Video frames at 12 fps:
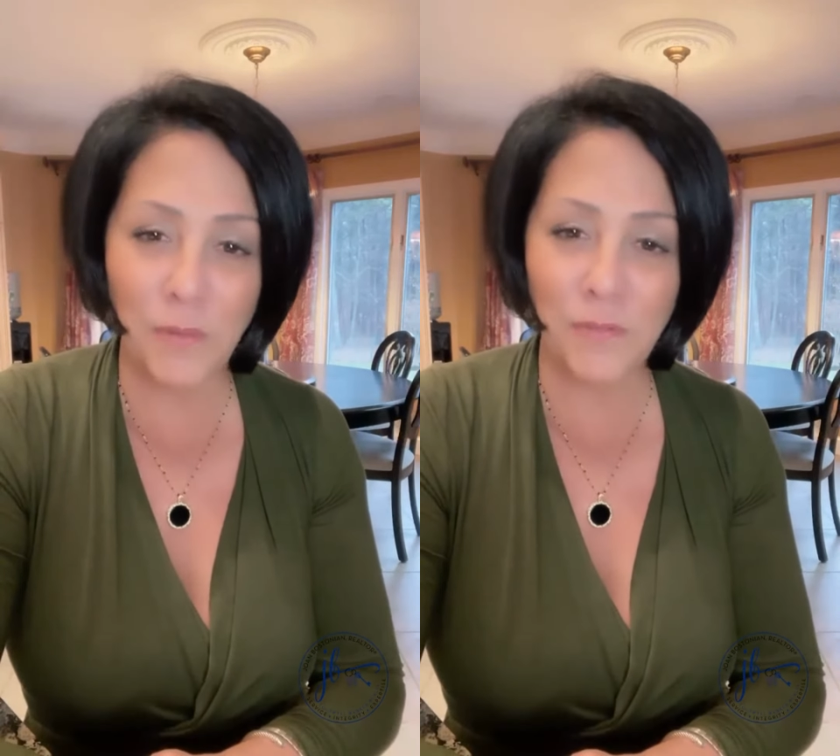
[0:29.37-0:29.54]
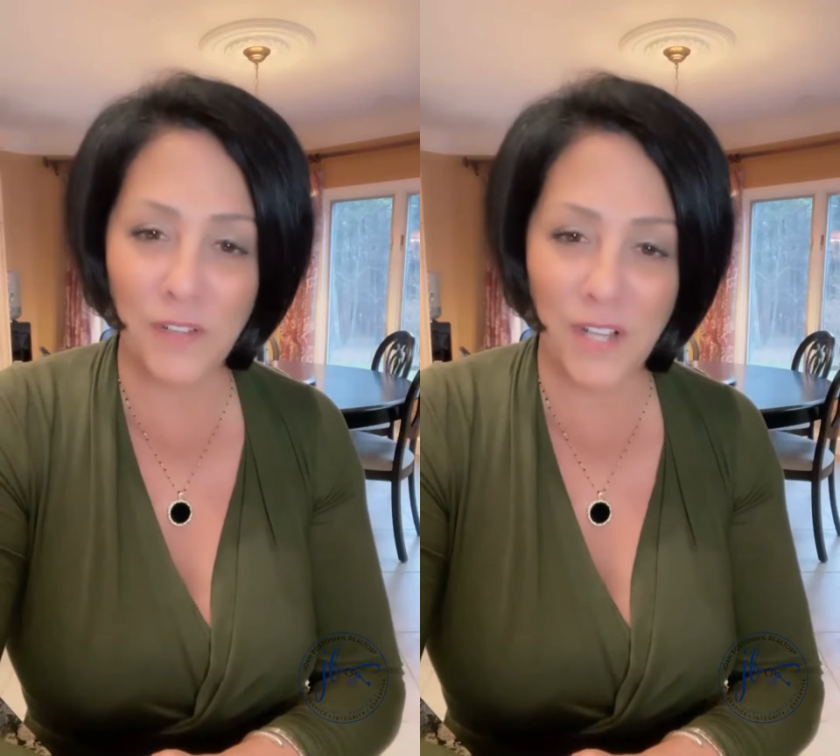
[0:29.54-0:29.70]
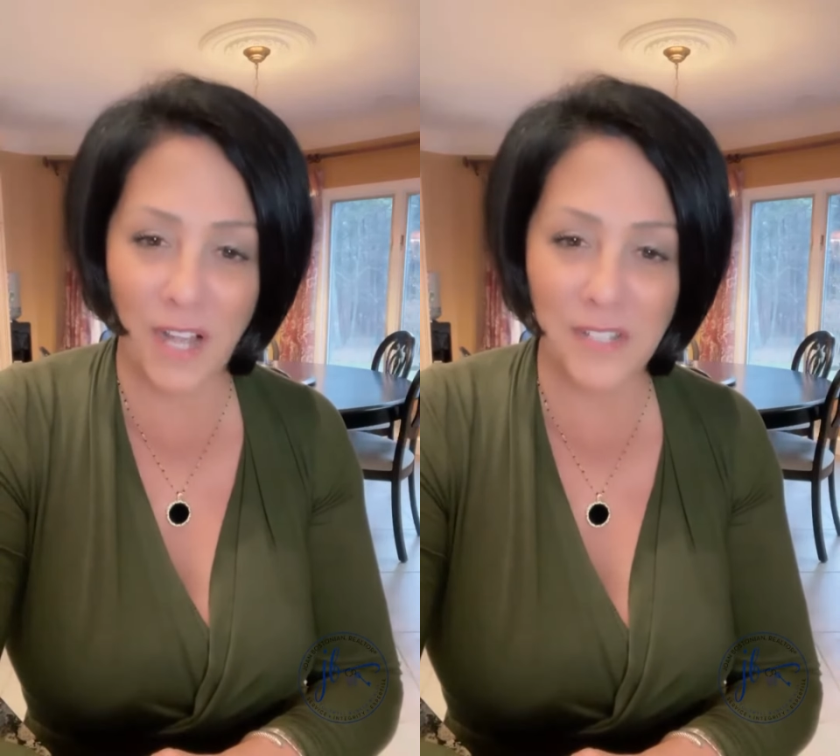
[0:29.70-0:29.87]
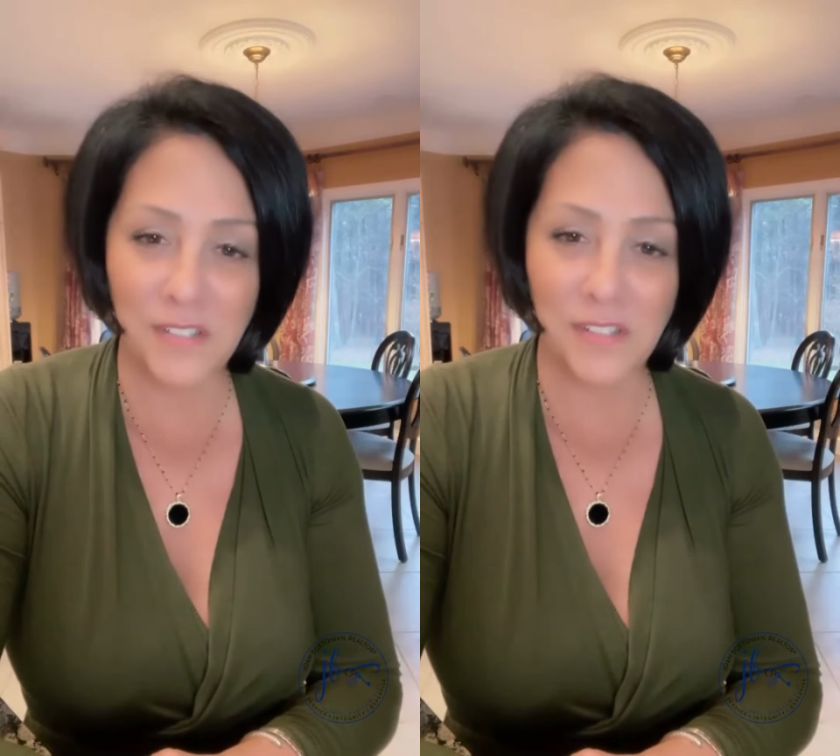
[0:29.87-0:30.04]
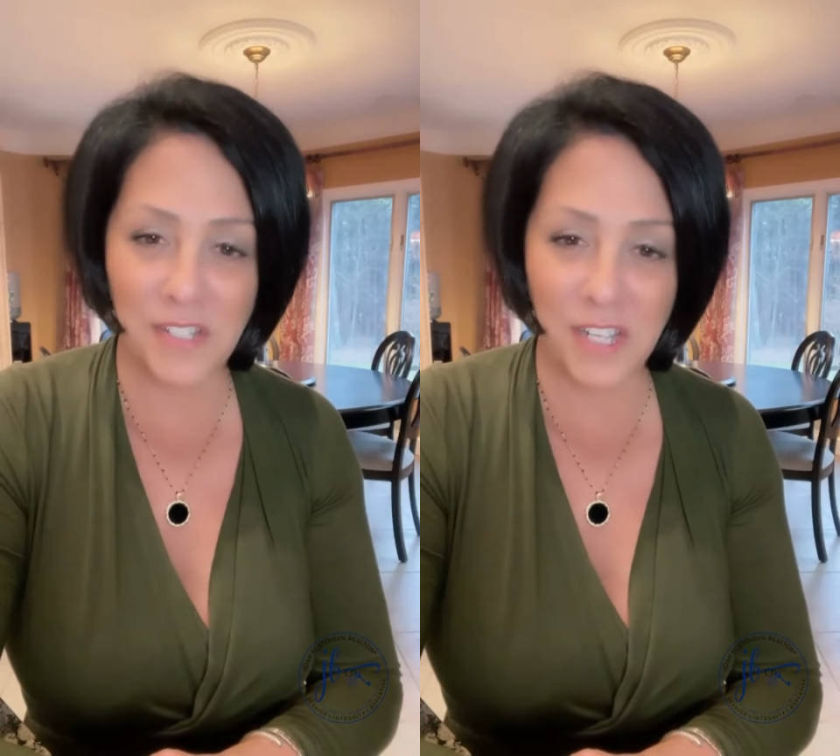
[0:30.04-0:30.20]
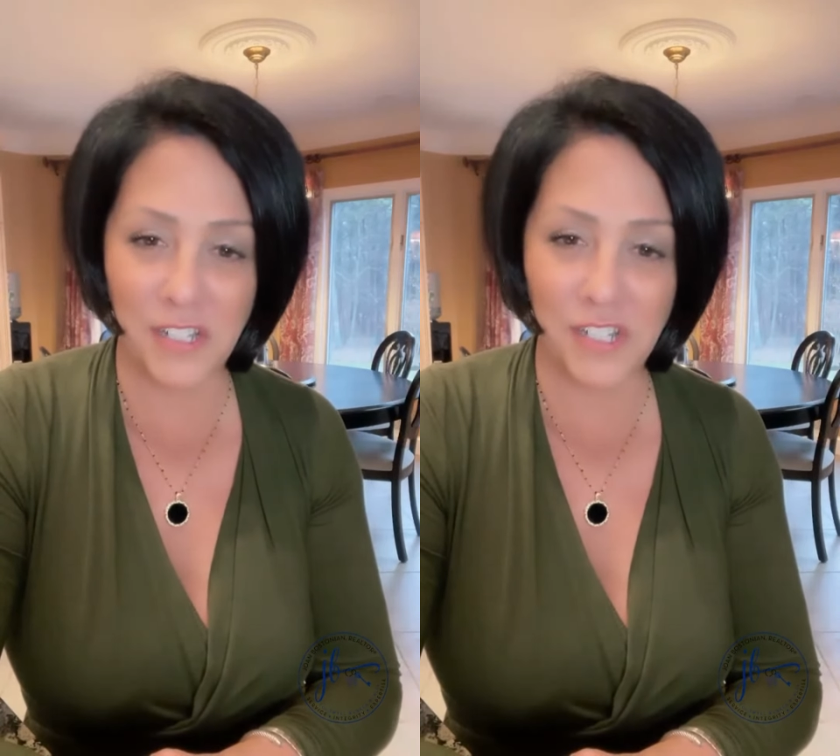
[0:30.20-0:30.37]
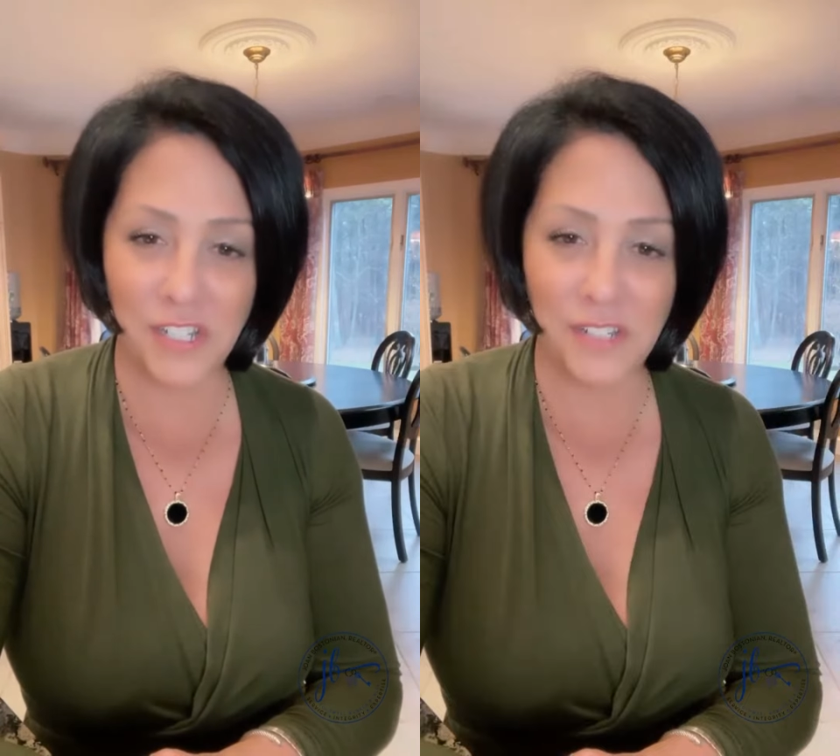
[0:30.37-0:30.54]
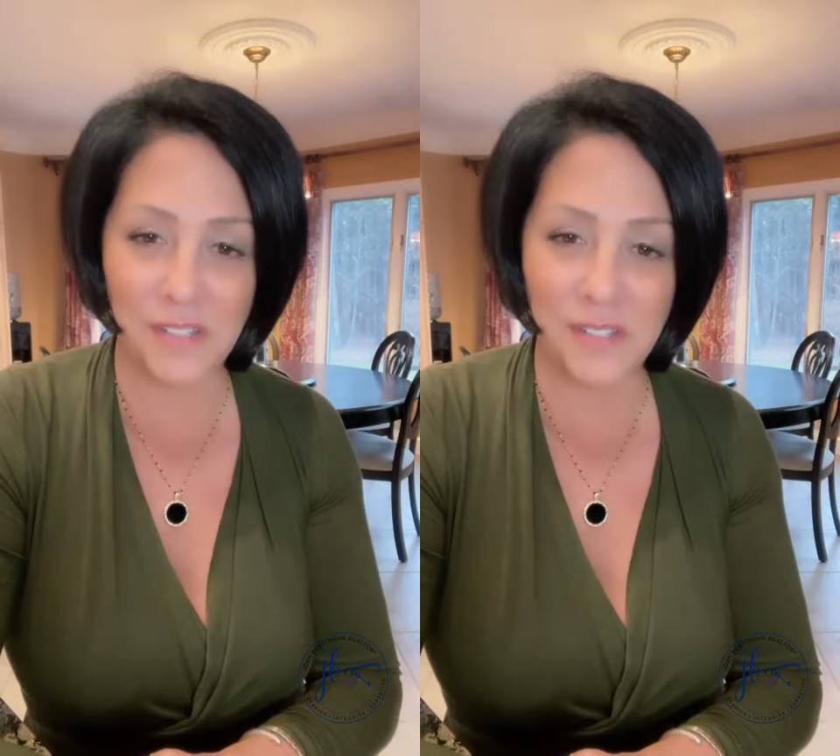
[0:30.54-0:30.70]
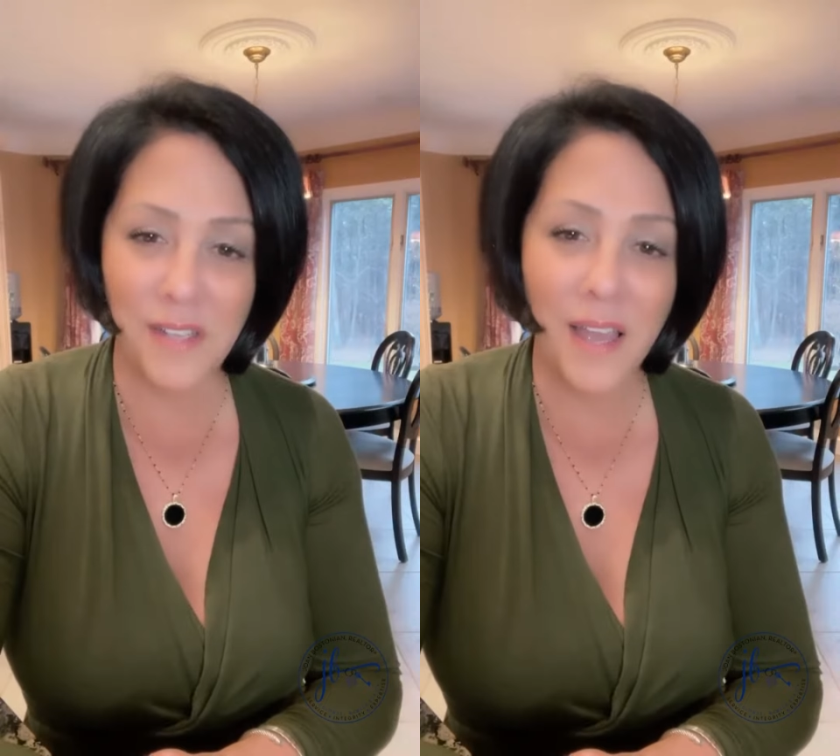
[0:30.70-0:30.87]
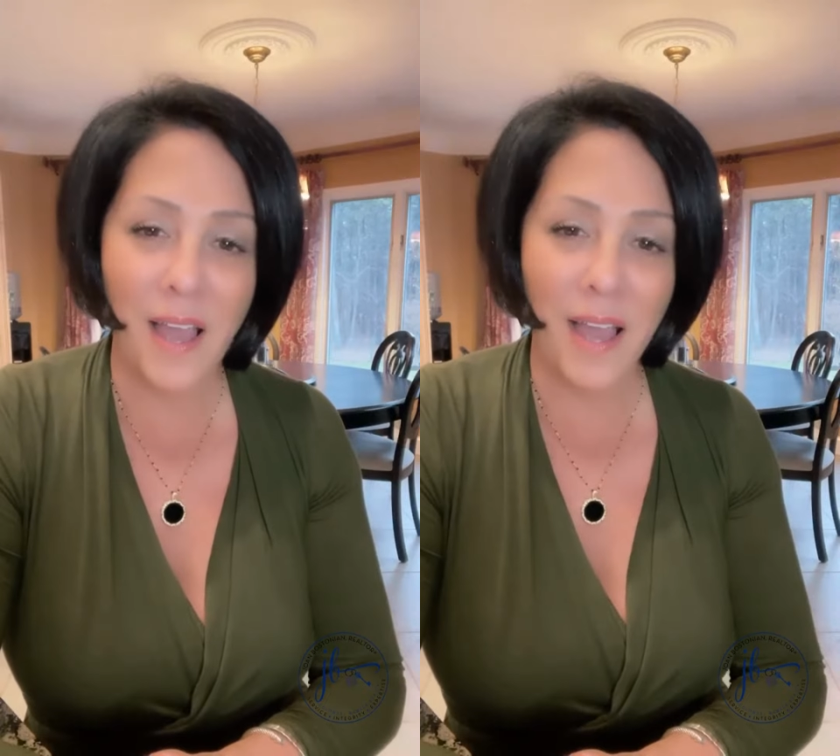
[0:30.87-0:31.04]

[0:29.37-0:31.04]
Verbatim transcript: for consultations.